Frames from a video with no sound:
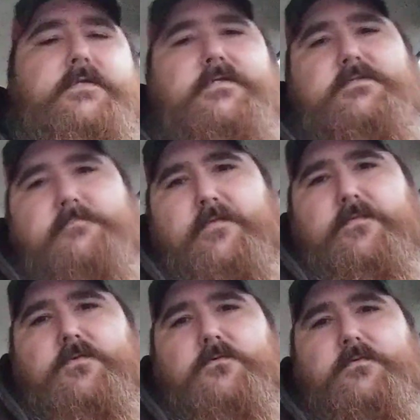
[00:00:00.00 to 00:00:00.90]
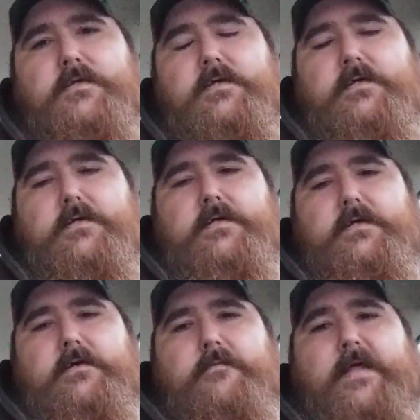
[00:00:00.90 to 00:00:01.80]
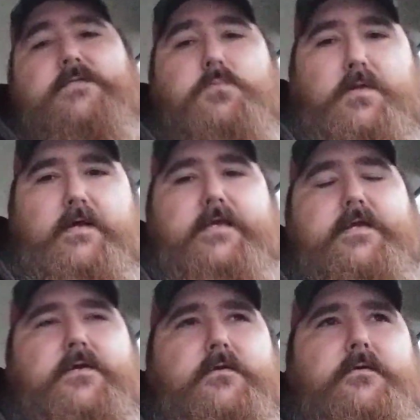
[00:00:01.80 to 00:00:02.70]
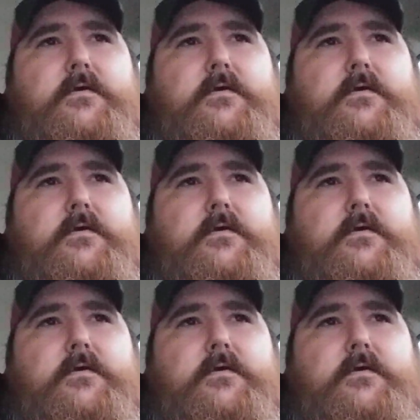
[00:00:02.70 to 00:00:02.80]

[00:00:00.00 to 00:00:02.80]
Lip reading: it is methadone. That's what I hear.